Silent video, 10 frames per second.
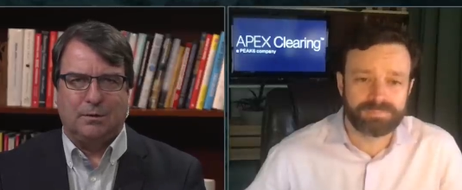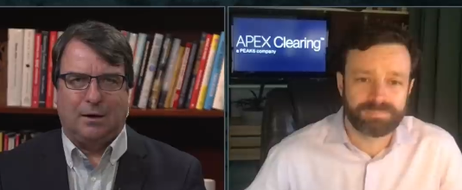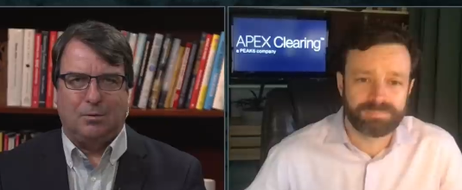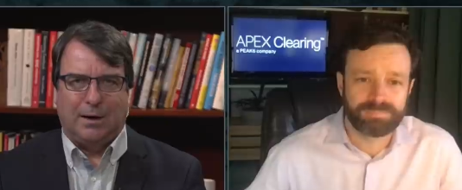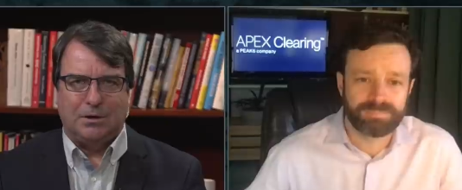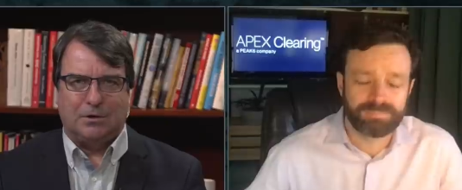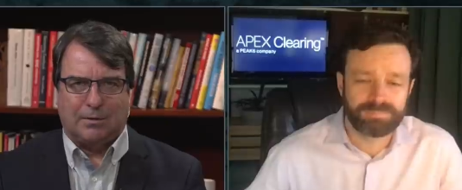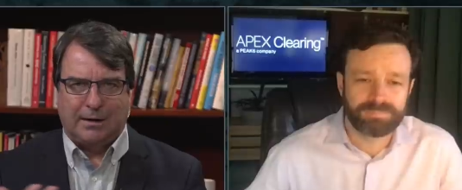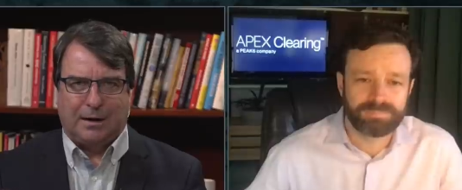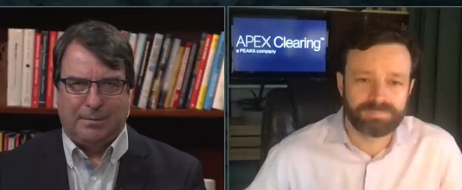Speaker 1: equation
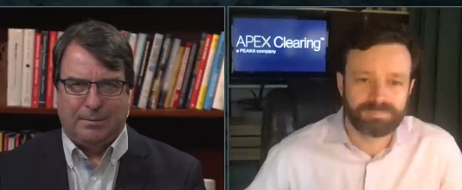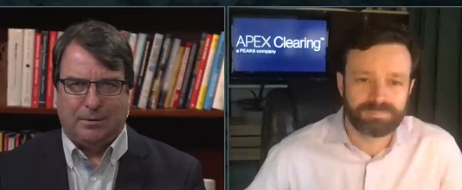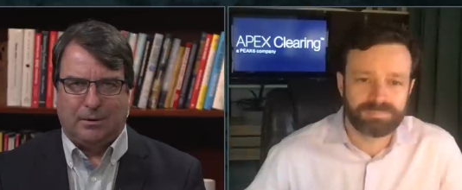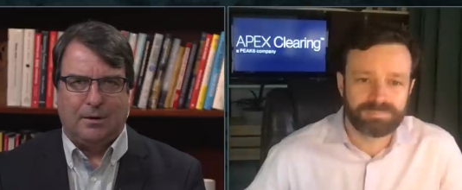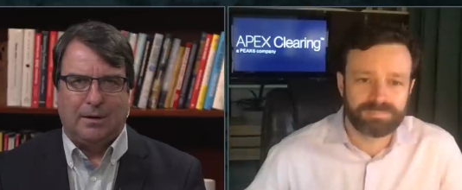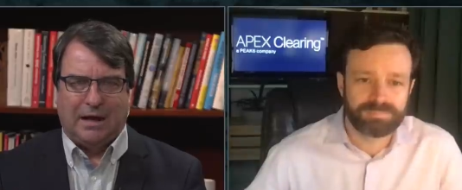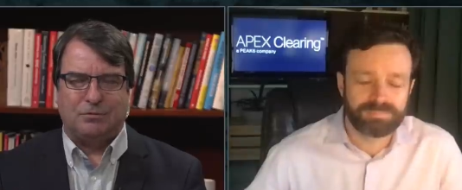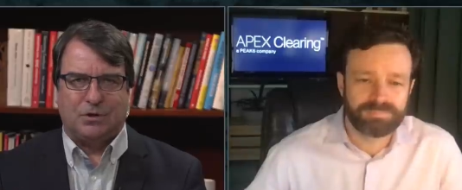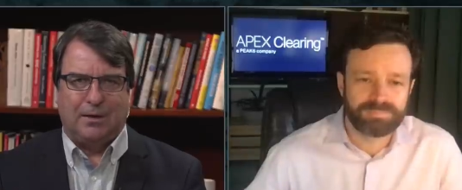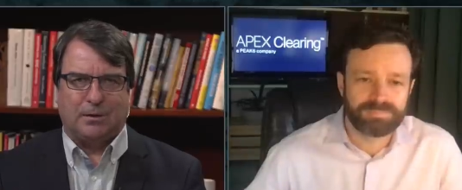right now. People are, have
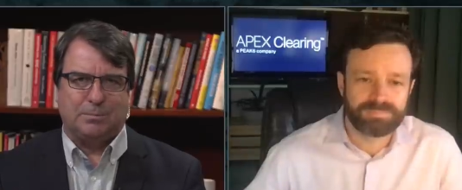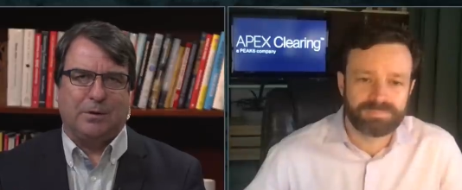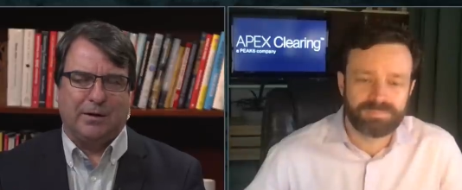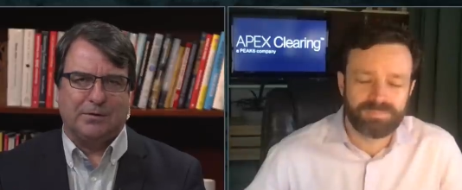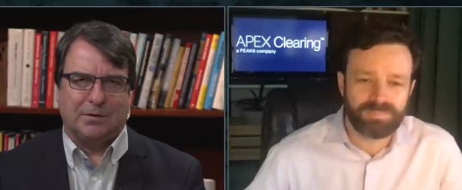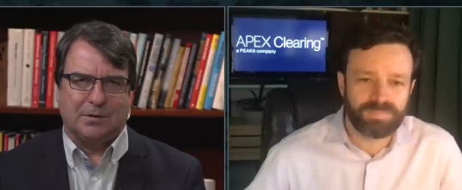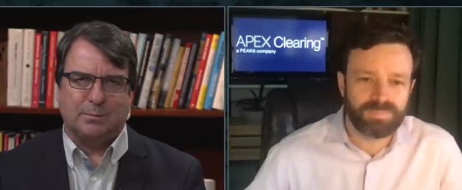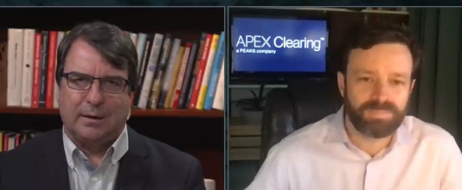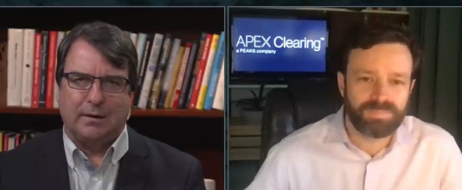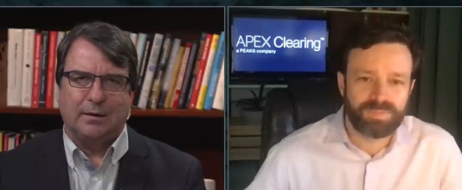shared experiences. It's
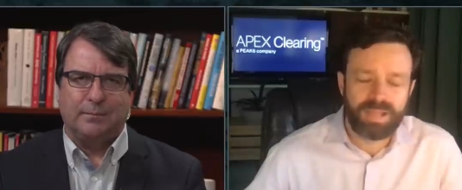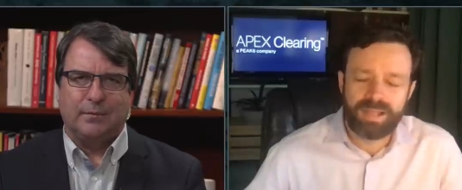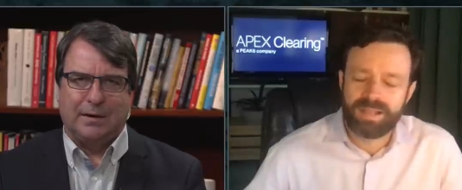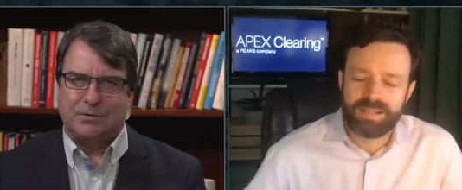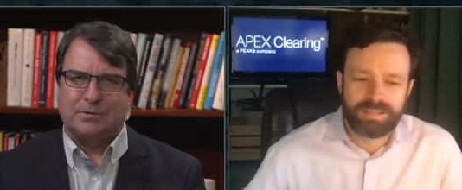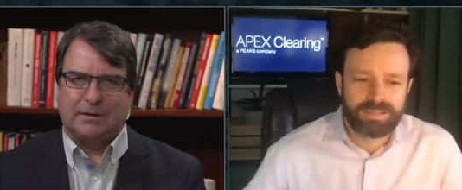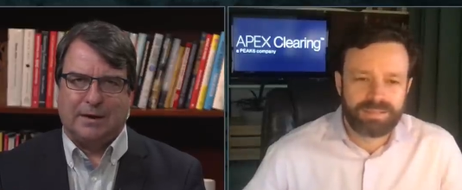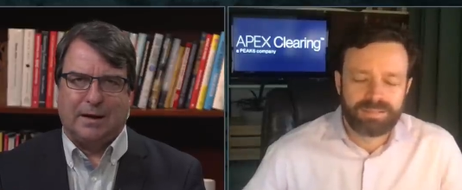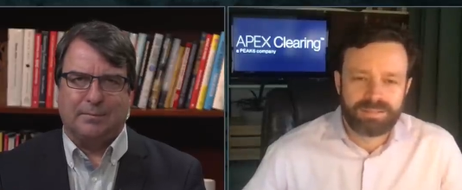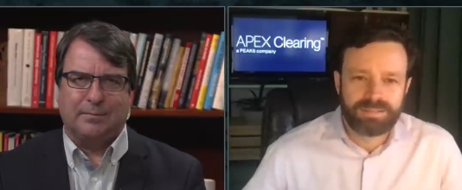been an interesting
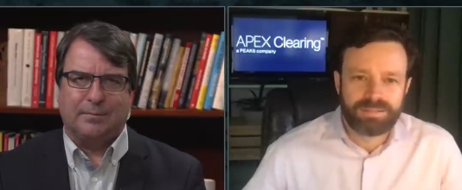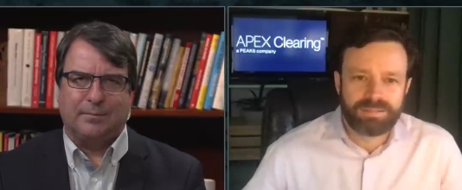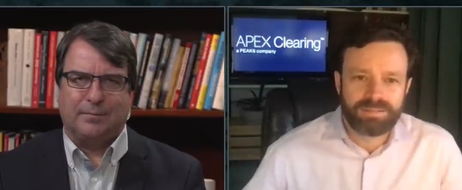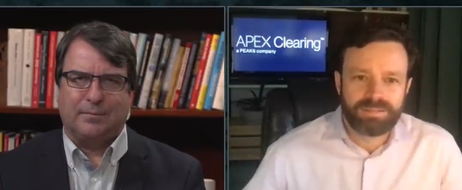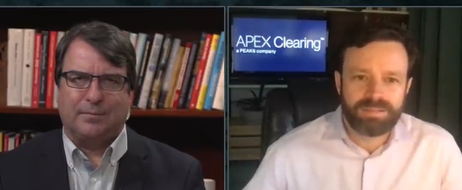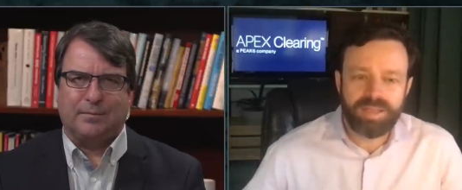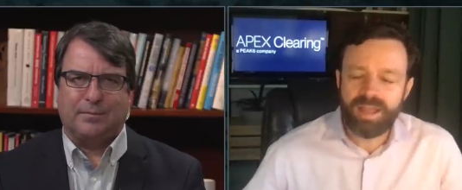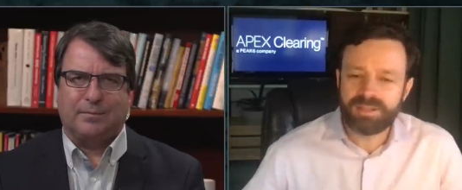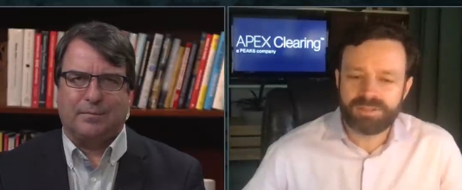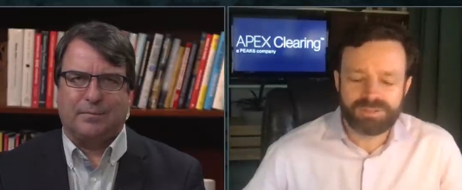time.
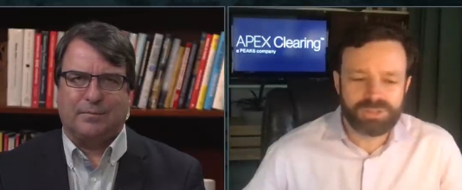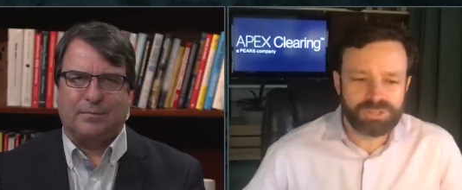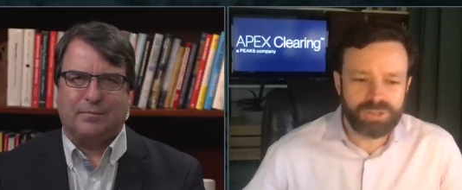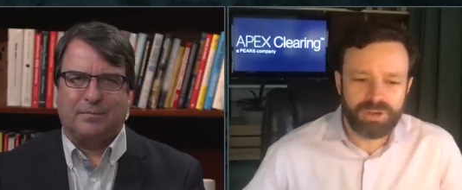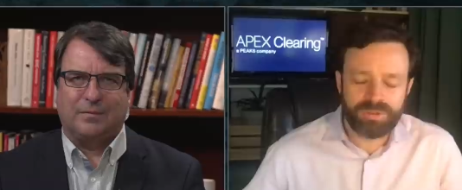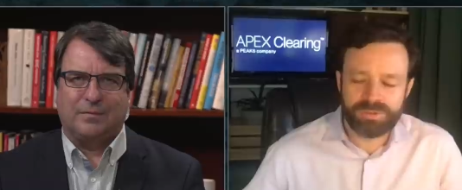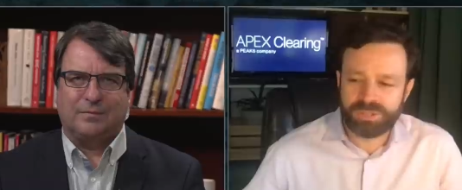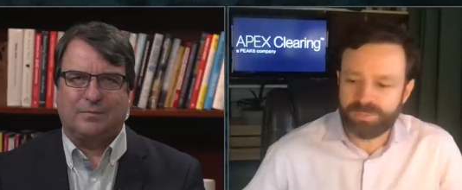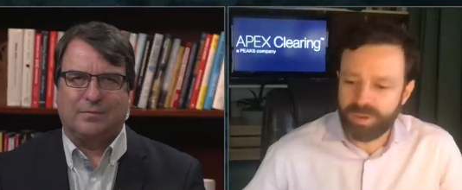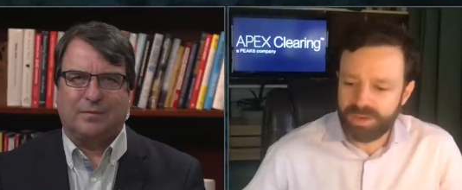Yeah, and
Speaker 2: just sharing those
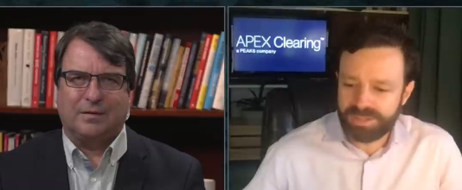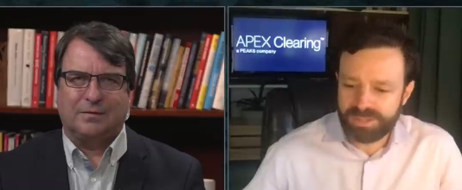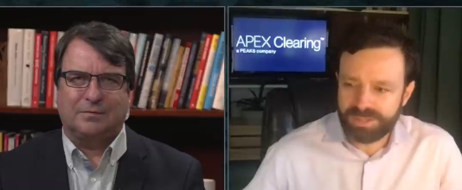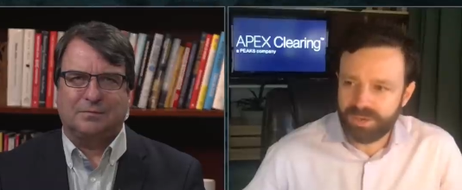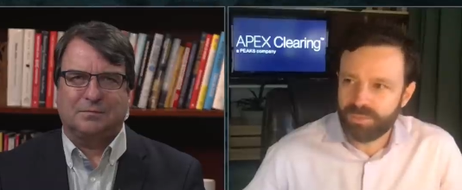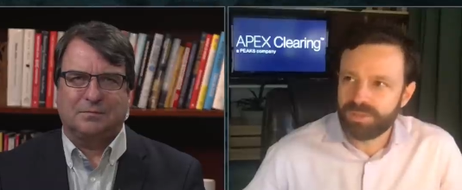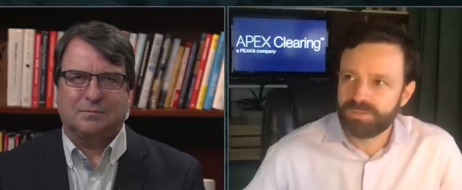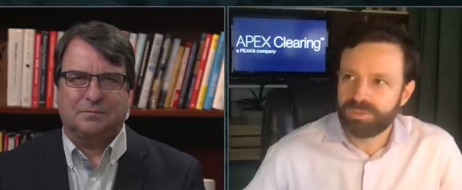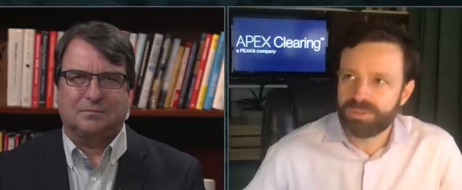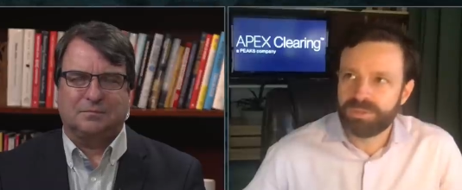experiences. You know,
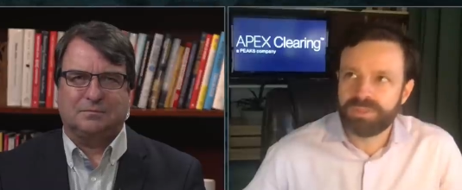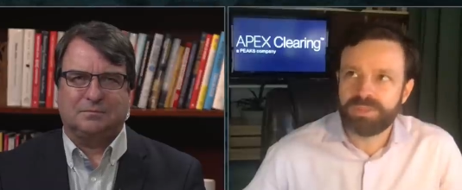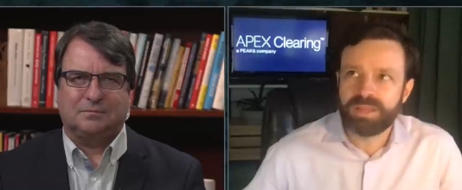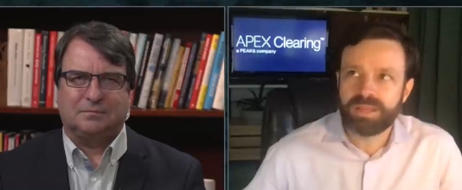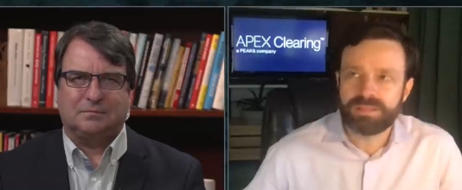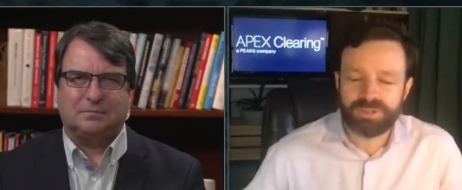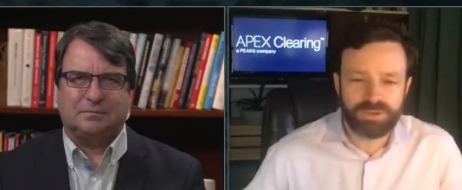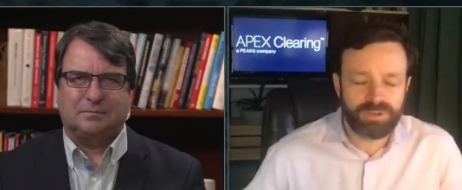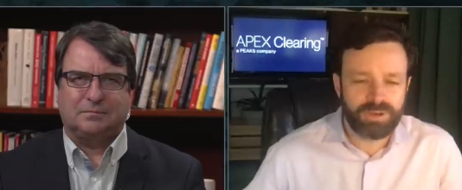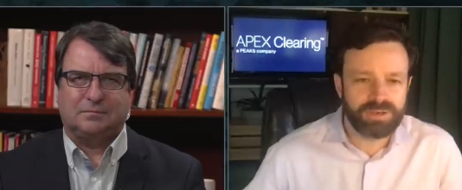we, we do a thing
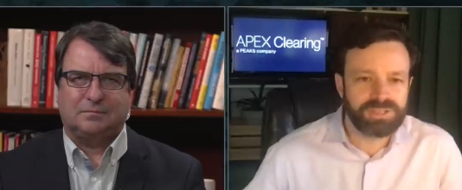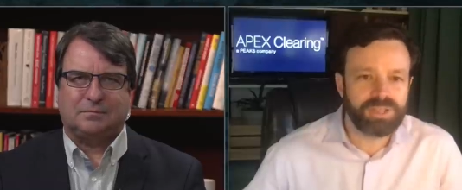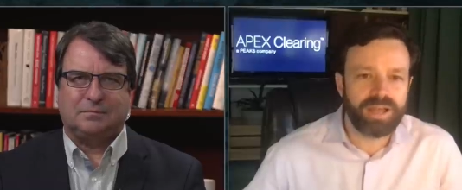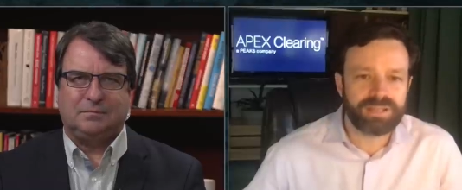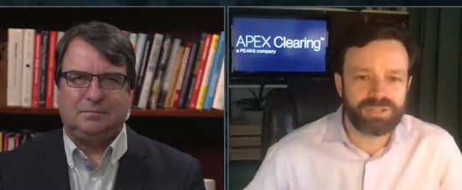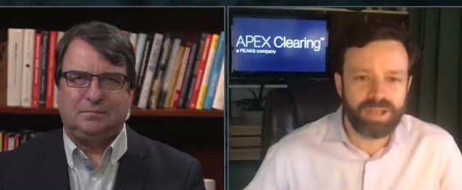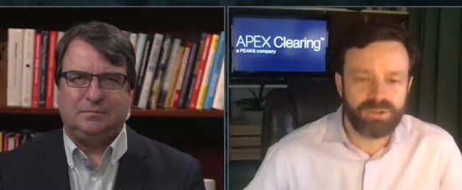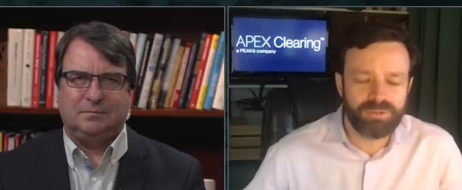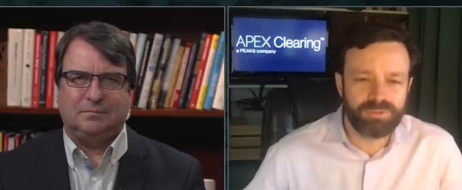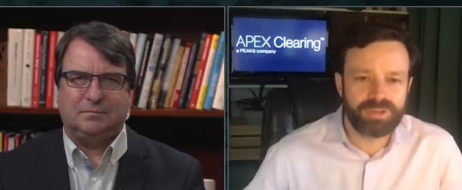internal in our Slack
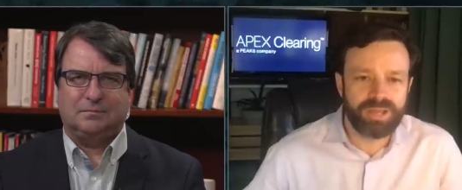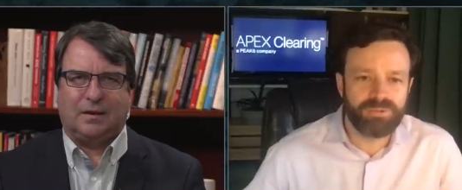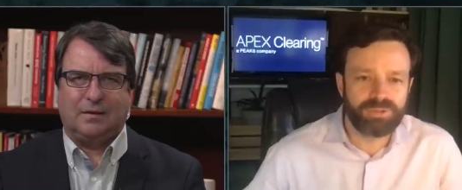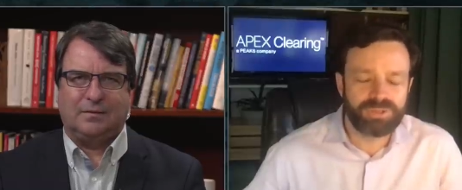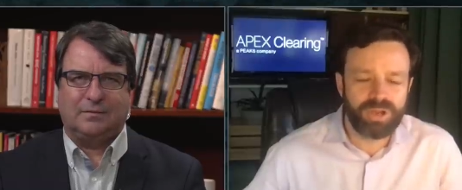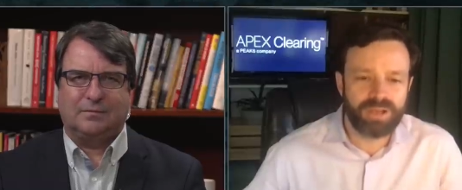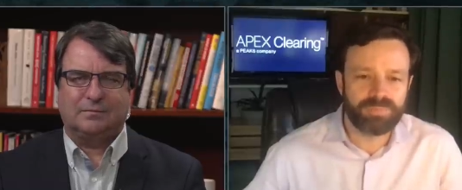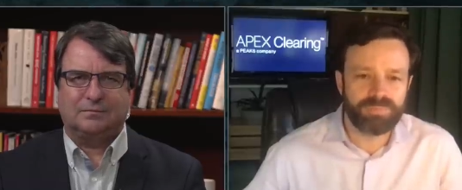channel every day. We try to